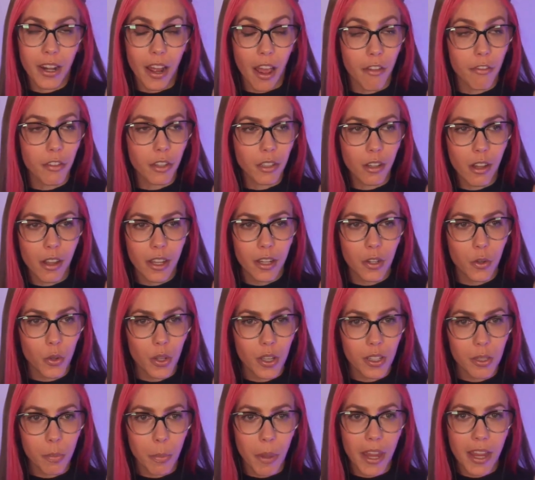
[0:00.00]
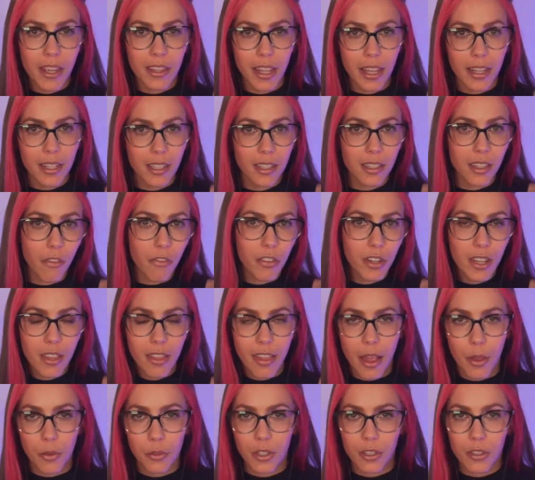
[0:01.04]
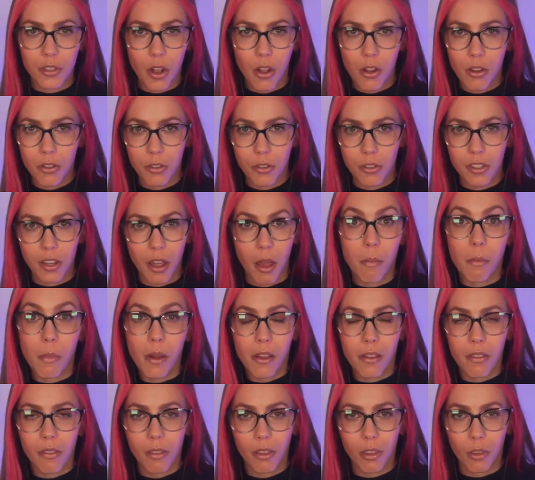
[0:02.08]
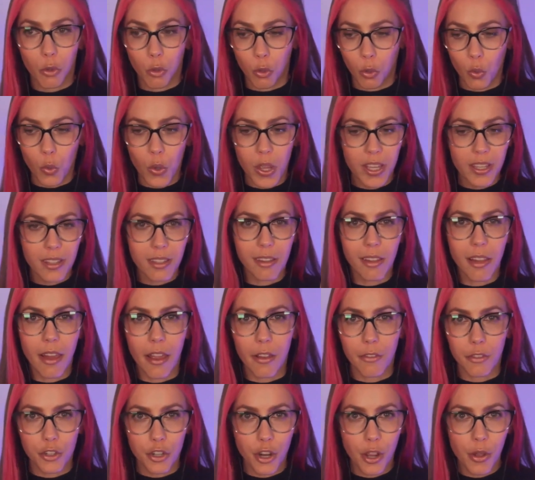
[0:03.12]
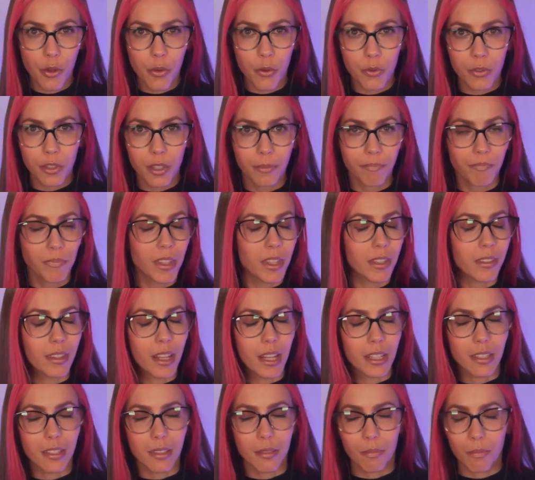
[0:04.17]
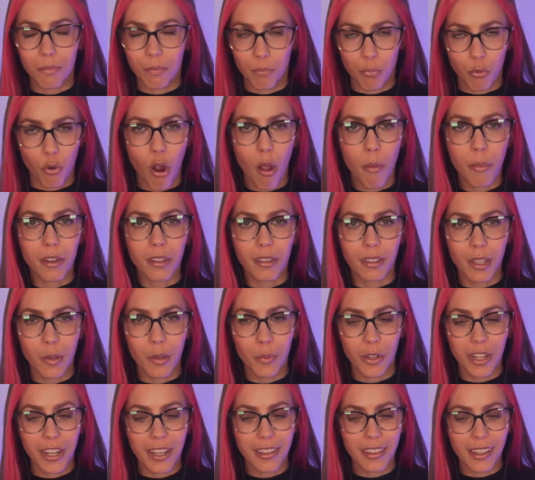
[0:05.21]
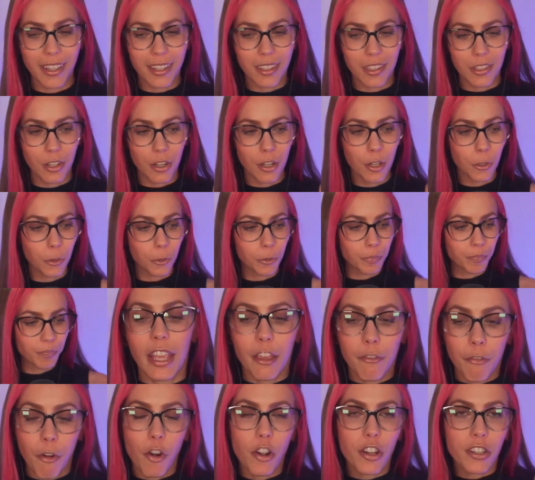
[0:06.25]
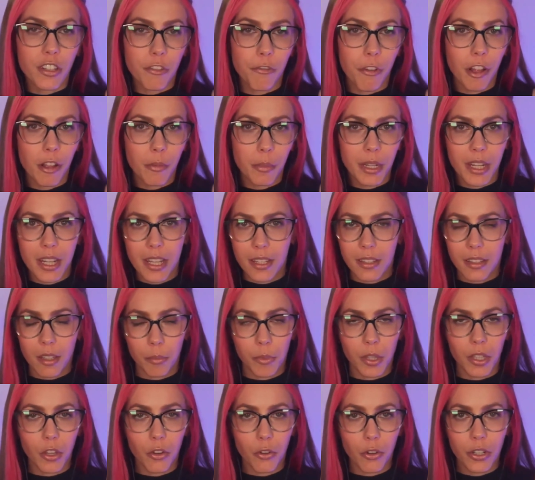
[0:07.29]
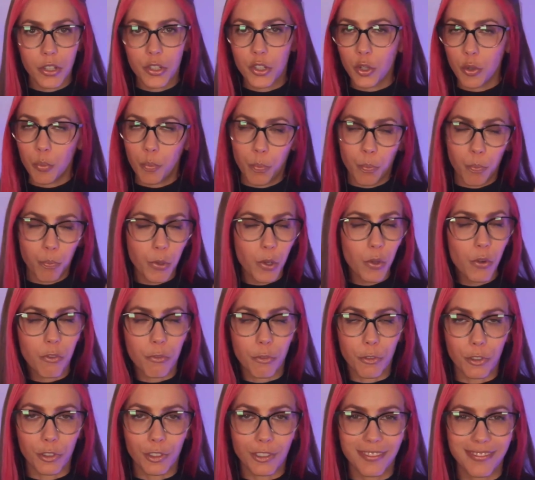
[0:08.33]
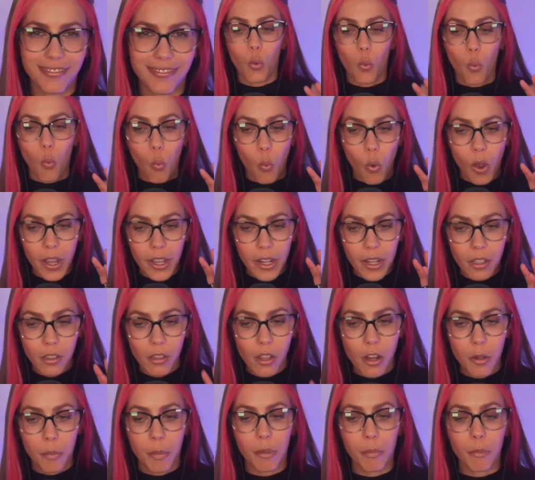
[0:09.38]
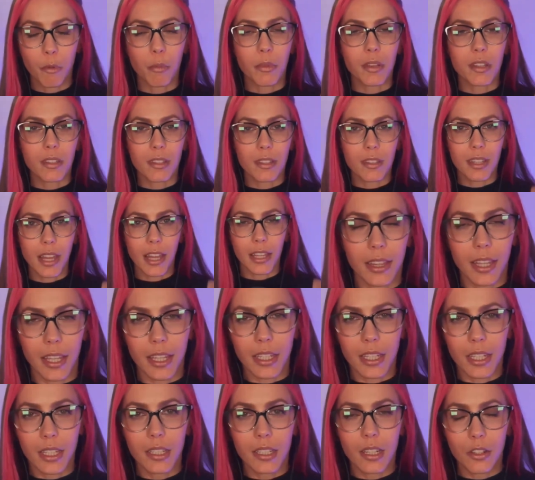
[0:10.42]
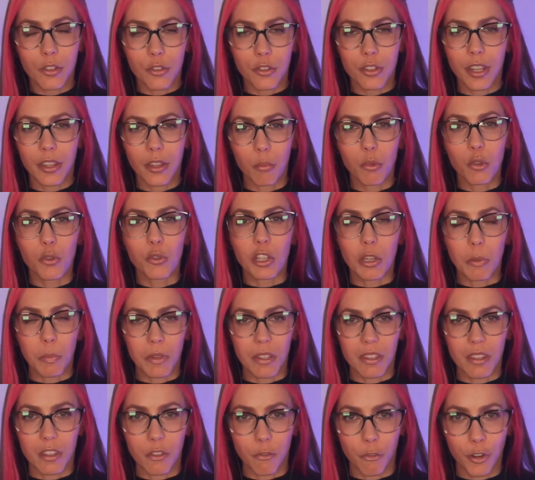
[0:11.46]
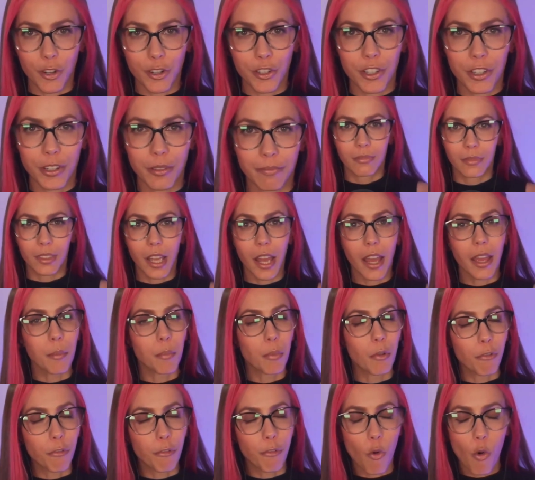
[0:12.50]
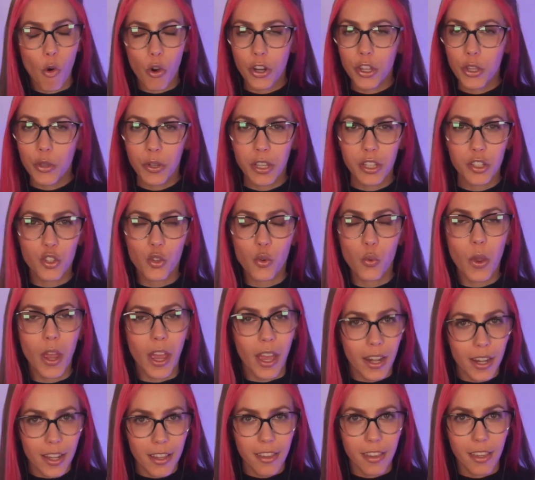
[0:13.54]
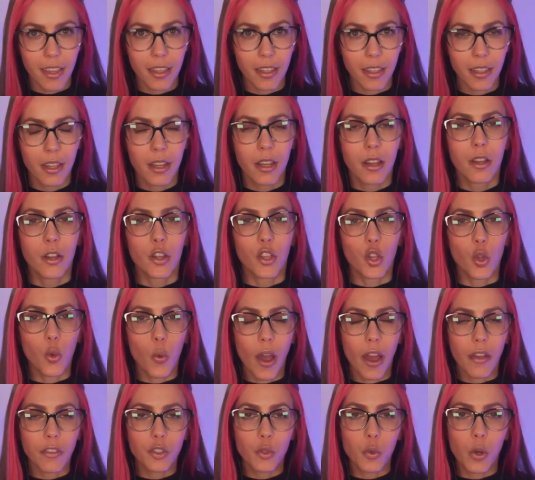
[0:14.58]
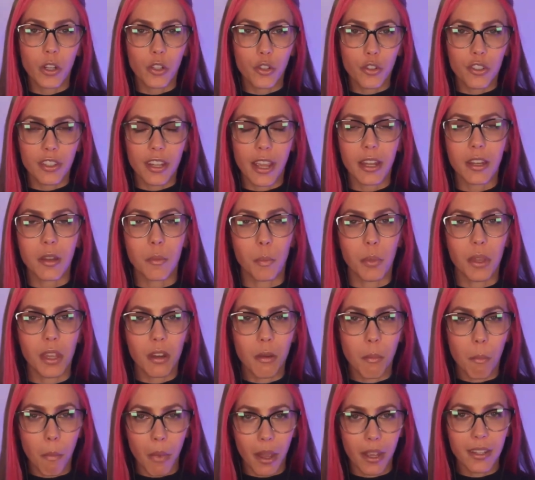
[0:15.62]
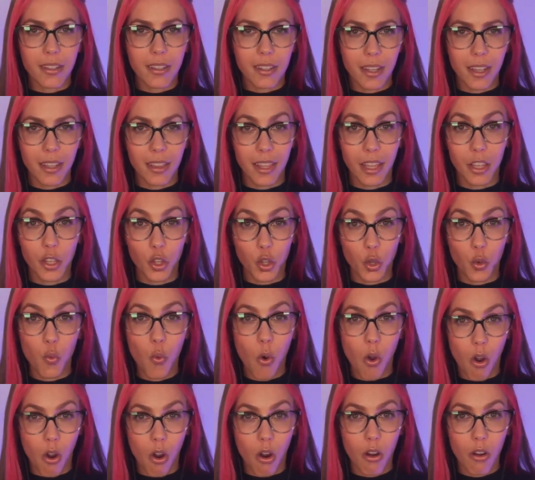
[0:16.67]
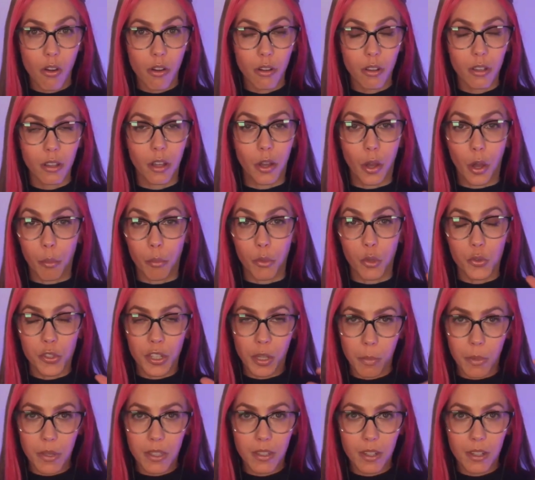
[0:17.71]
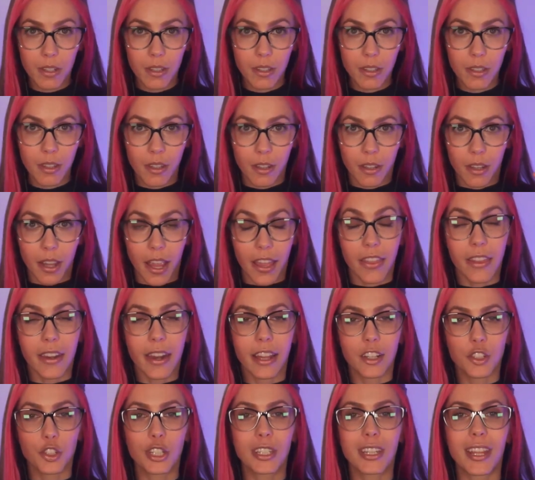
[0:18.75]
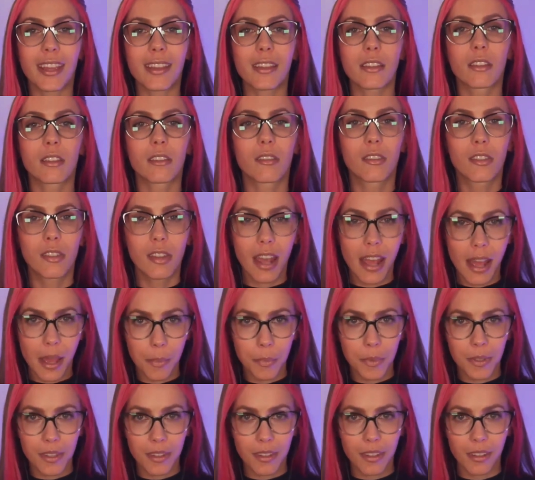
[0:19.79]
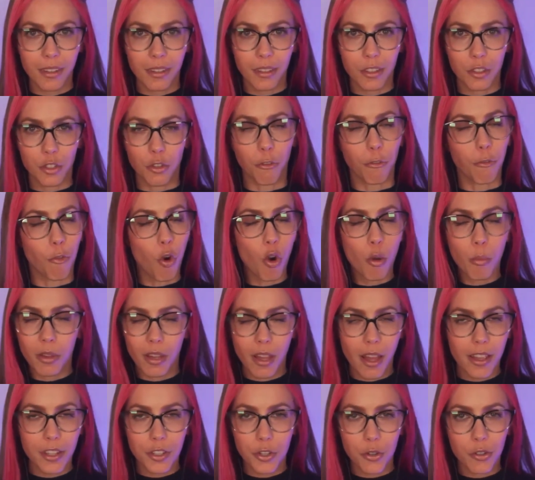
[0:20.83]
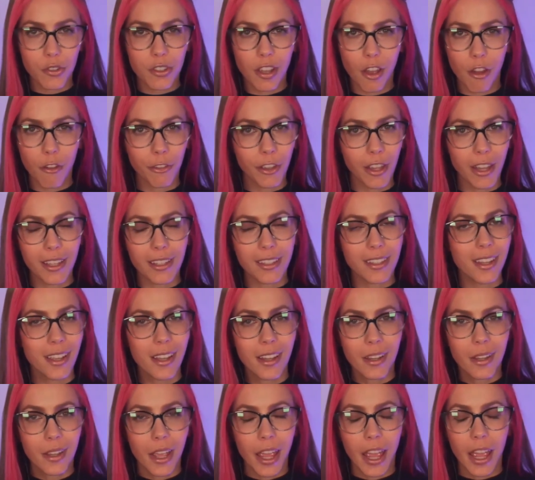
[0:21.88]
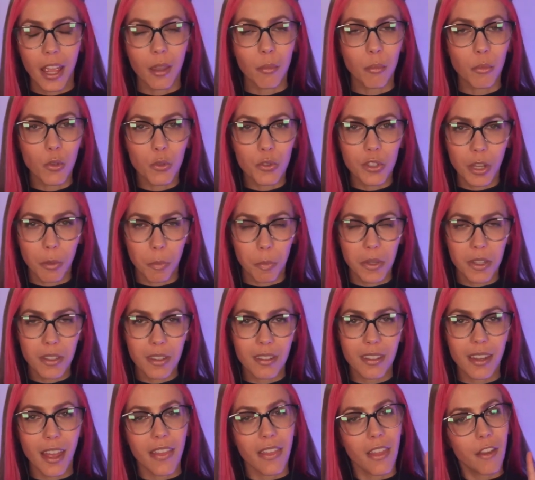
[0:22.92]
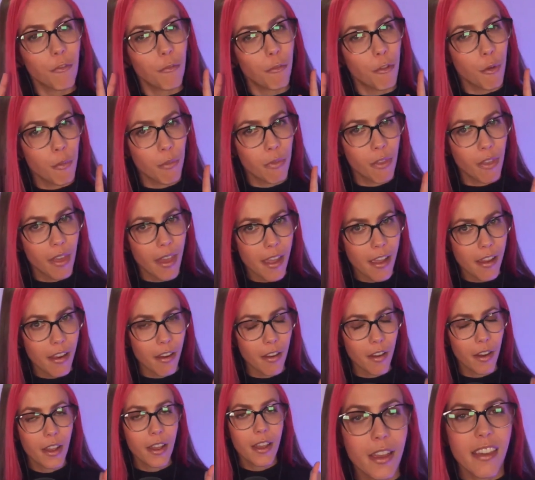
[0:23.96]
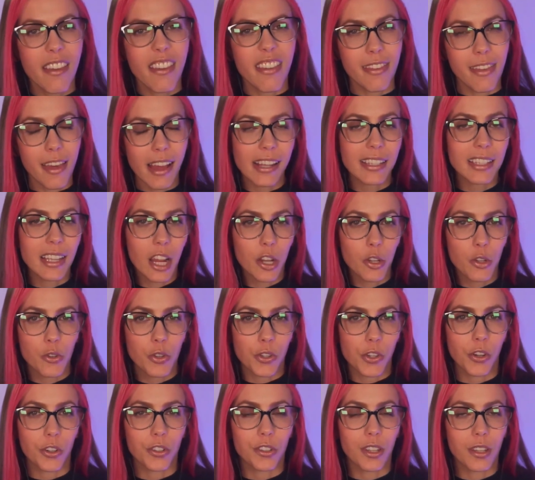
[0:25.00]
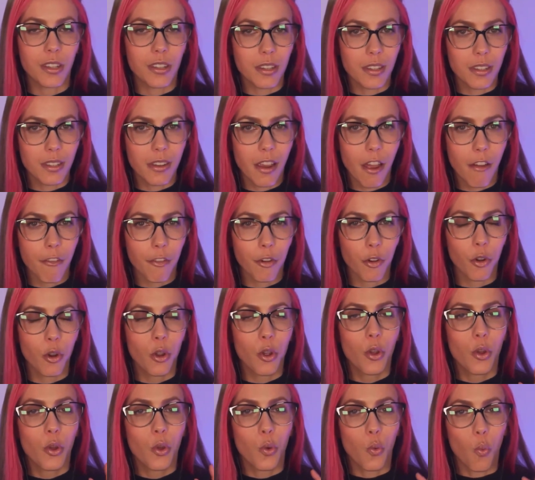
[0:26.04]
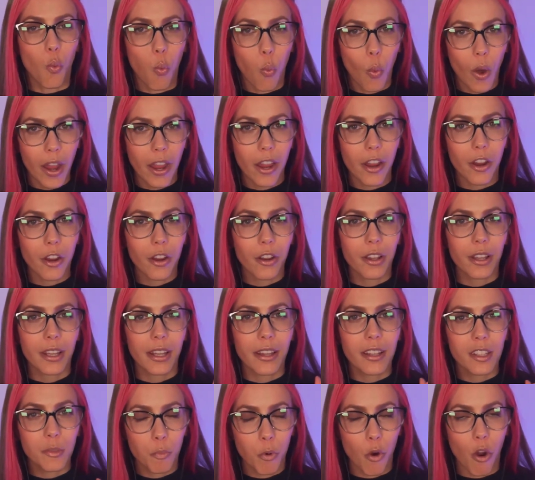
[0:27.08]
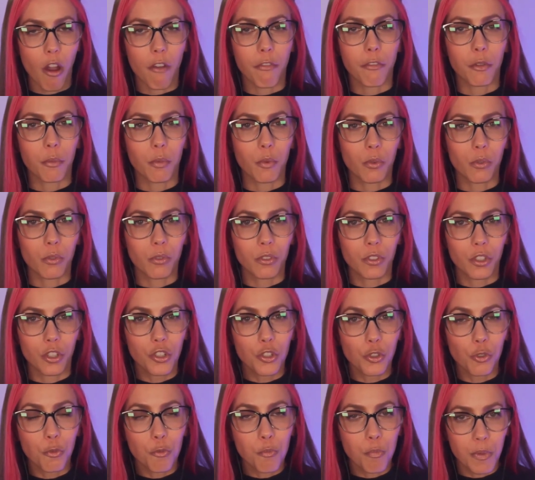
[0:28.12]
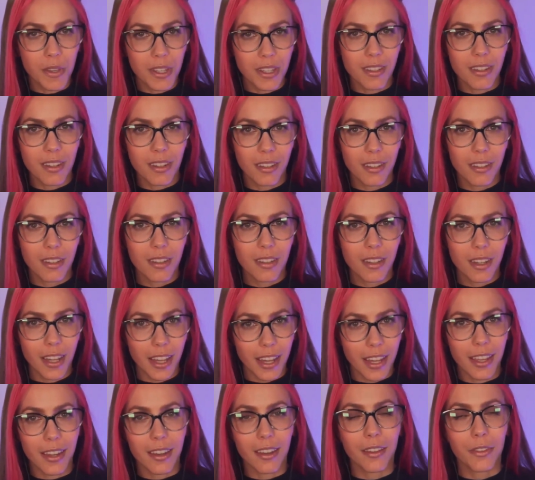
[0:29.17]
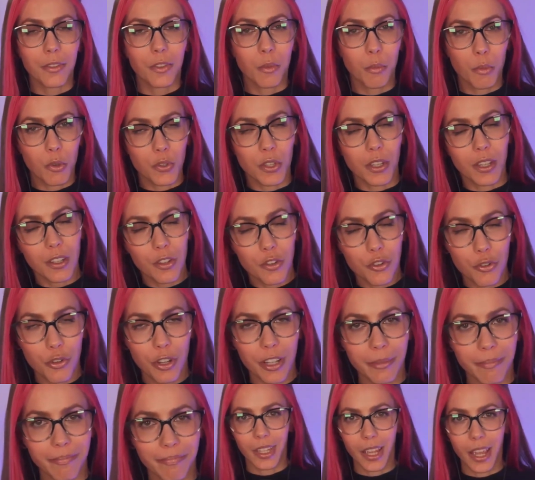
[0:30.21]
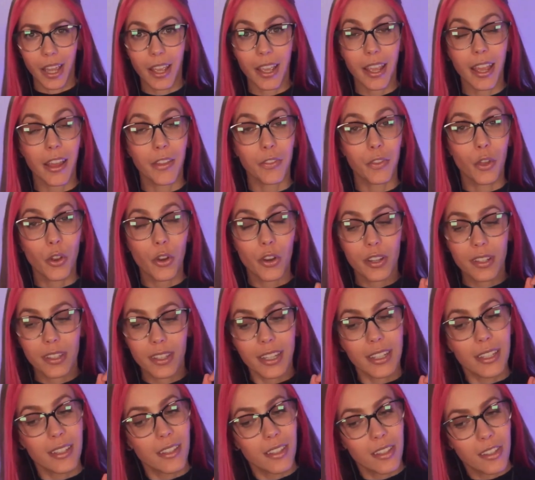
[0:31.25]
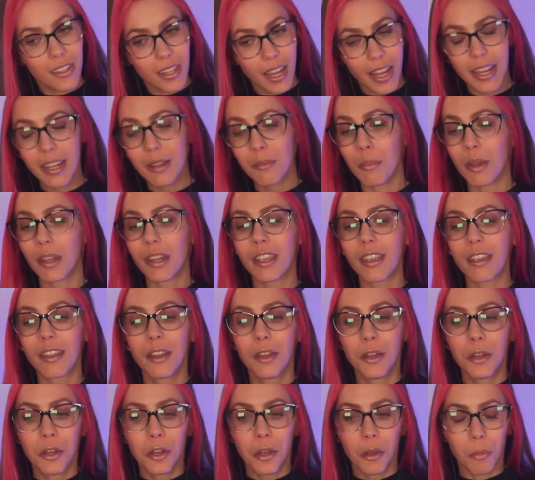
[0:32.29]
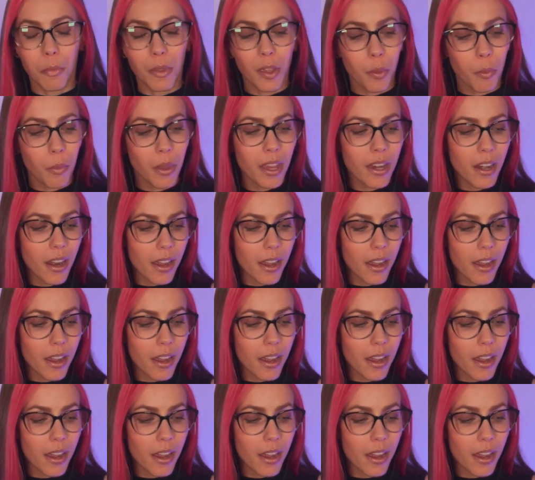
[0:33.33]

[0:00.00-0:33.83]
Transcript: I have a client who gets paid like $70,000 a month through his live shows. And that's prominently what he likes to do. If artist development is something you're into, beautiful. What a lot of people miss is that they need to understand the music business first, okay? Before you can do anything, you have to understand and be in a mindset that you are a music business, and then actually take steps to formalize yourself as a music business. And then from there, that's how you start to discover where it's profitable to do business in the music industry, okay? And there is insane money being made.